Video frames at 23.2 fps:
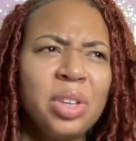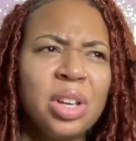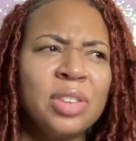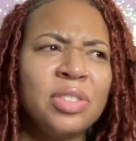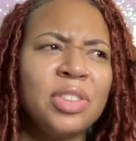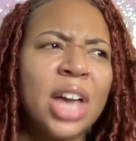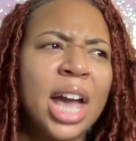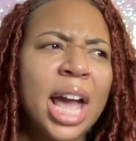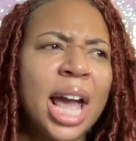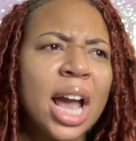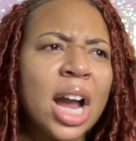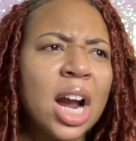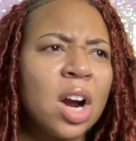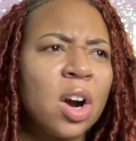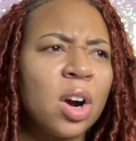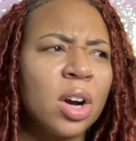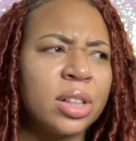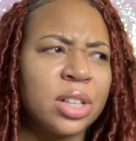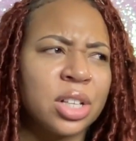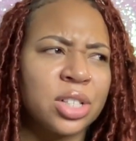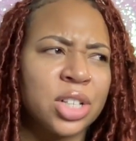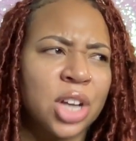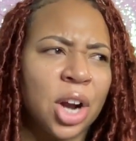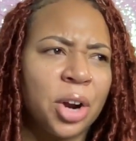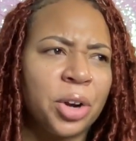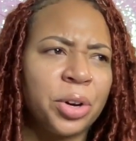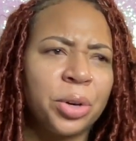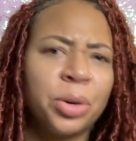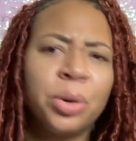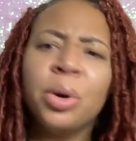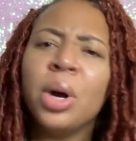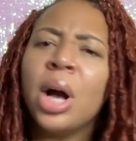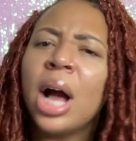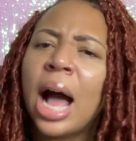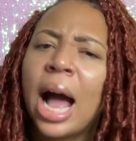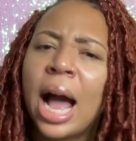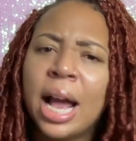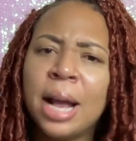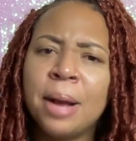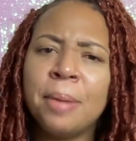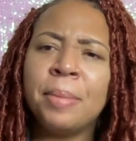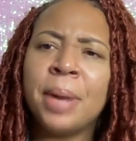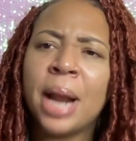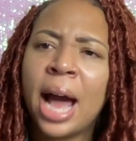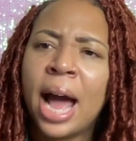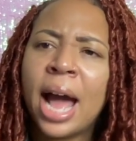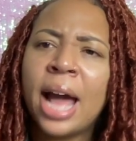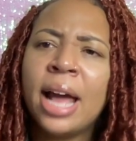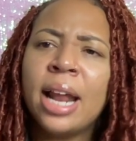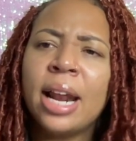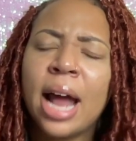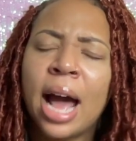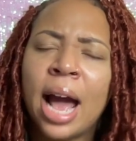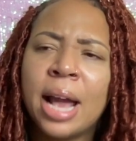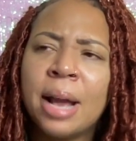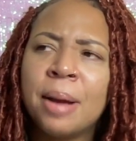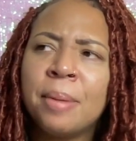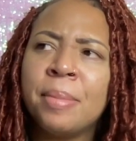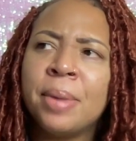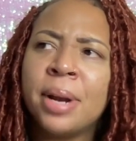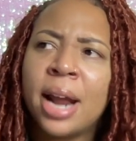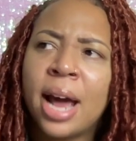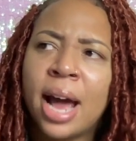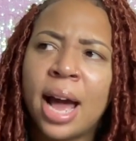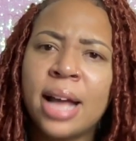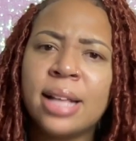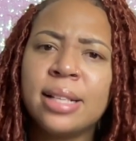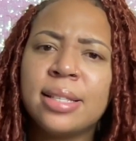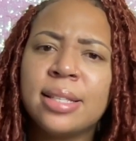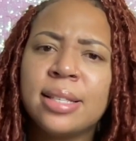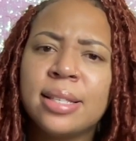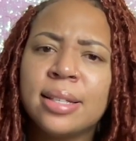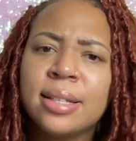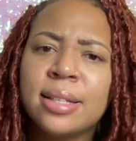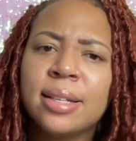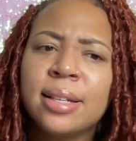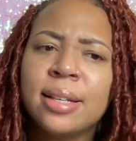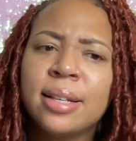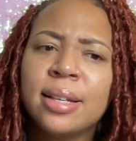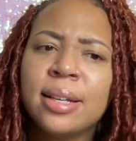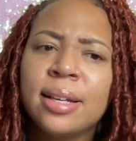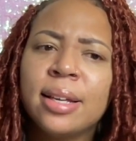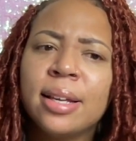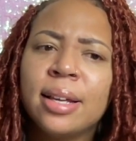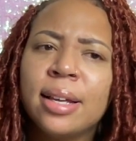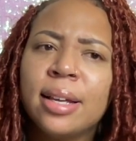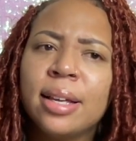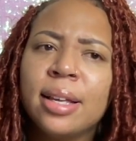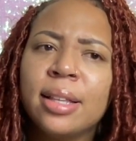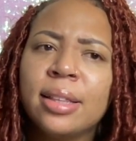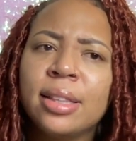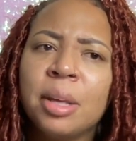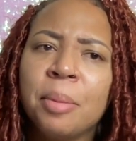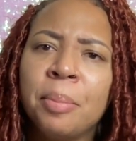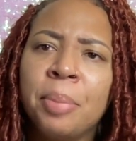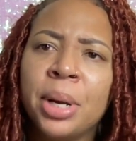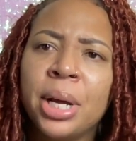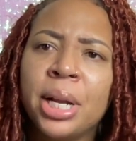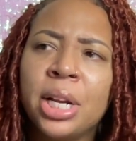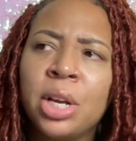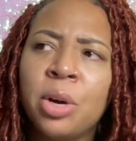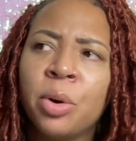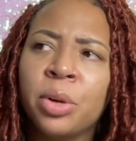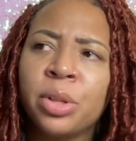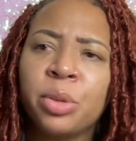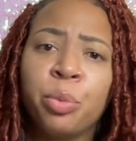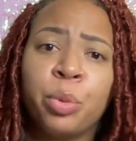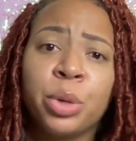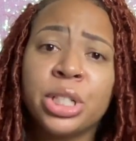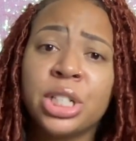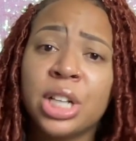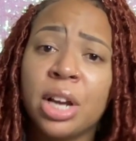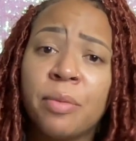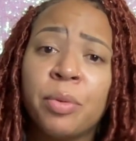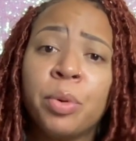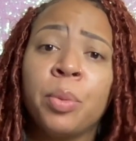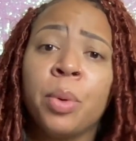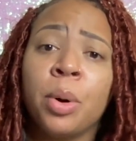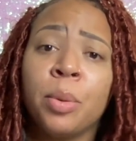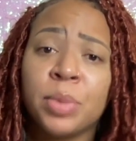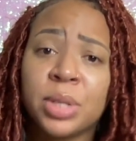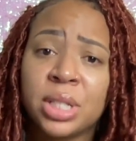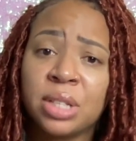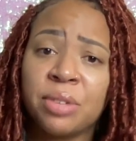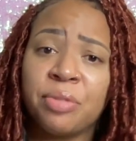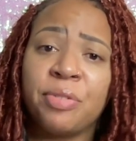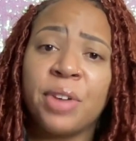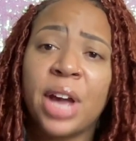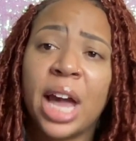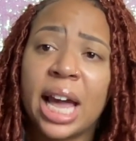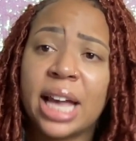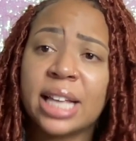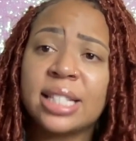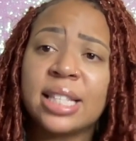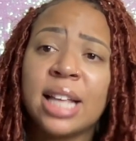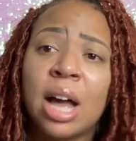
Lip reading: The hare or the turtle? I am not the bunny or whichever one was the fast.